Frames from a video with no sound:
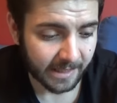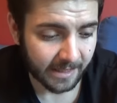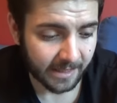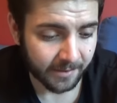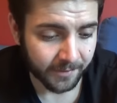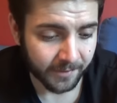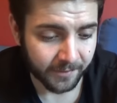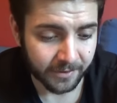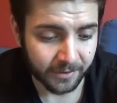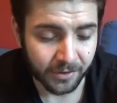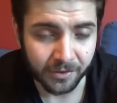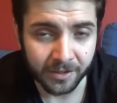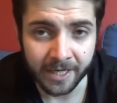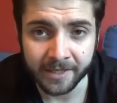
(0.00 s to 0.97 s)
If you think they're
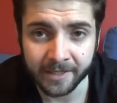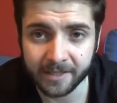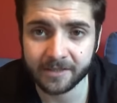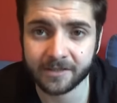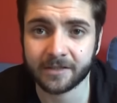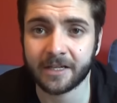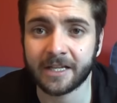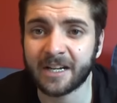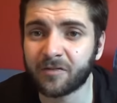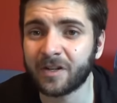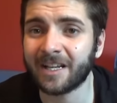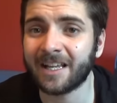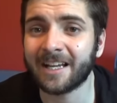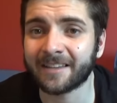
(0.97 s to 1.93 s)
good ideas, and if
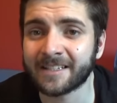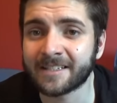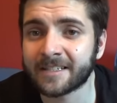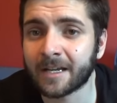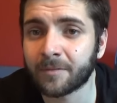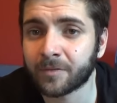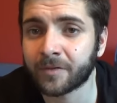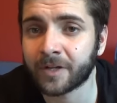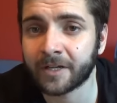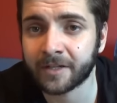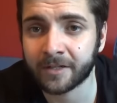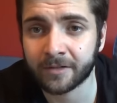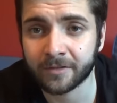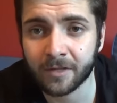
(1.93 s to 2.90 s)
we like this type of
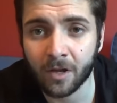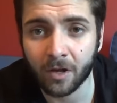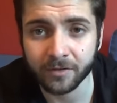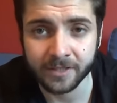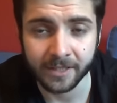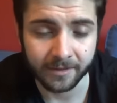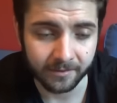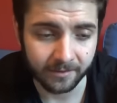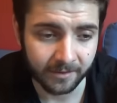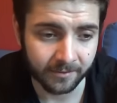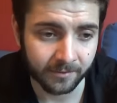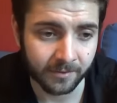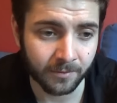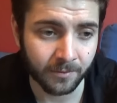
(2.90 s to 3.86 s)
idea as content,
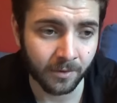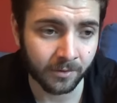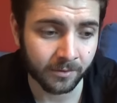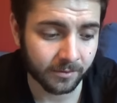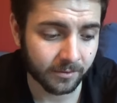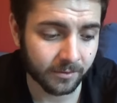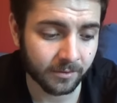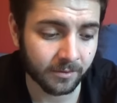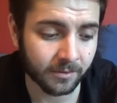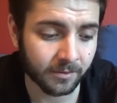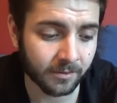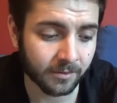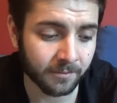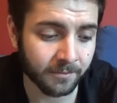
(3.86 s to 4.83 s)
if you want
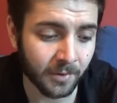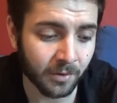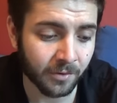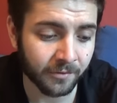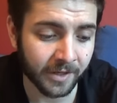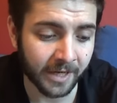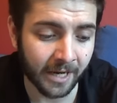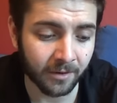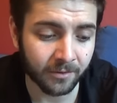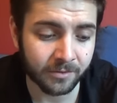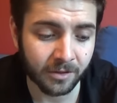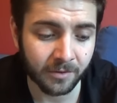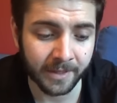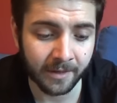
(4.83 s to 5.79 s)
more videos
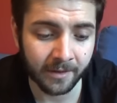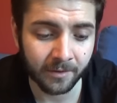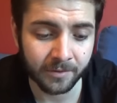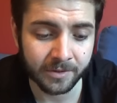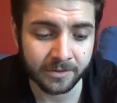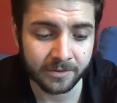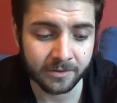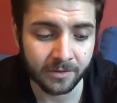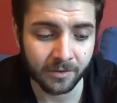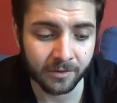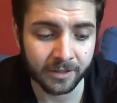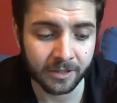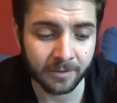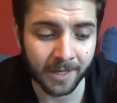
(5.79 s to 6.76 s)
coming out which
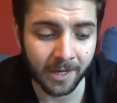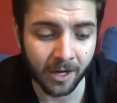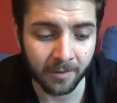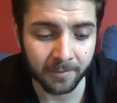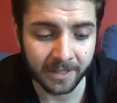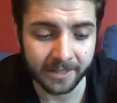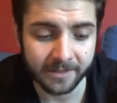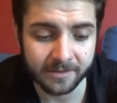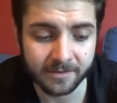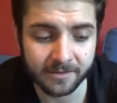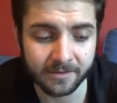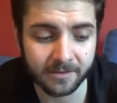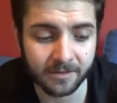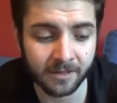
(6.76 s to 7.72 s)
talking about army
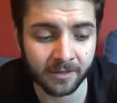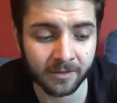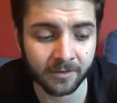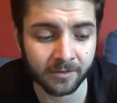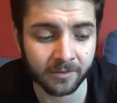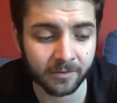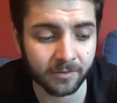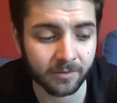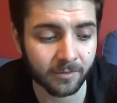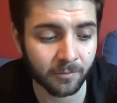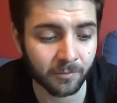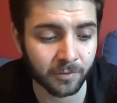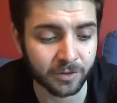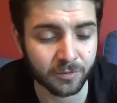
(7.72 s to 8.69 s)
lists and
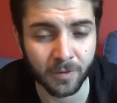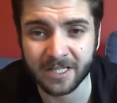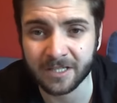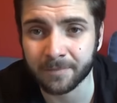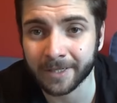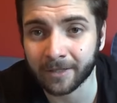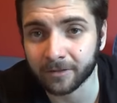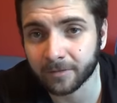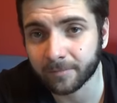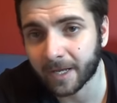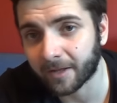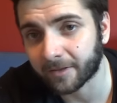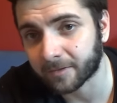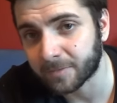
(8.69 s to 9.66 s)
which ways to build them,
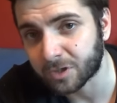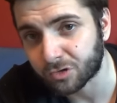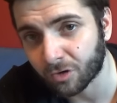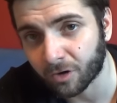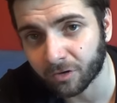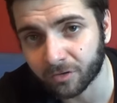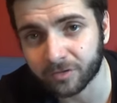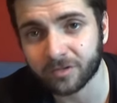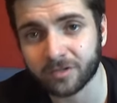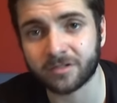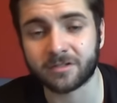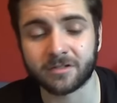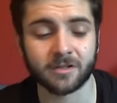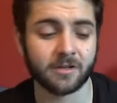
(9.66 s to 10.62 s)
have them strong,
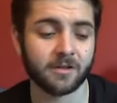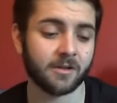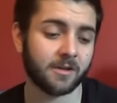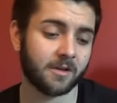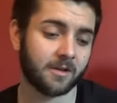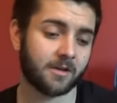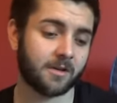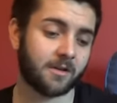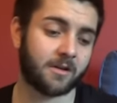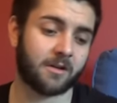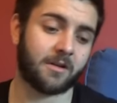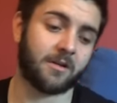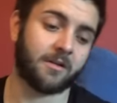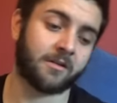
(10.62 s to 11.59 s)
because
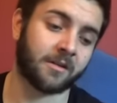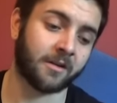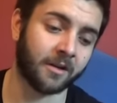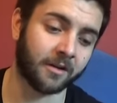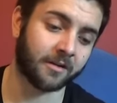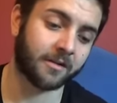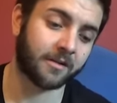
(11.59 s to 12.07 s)
I don't know,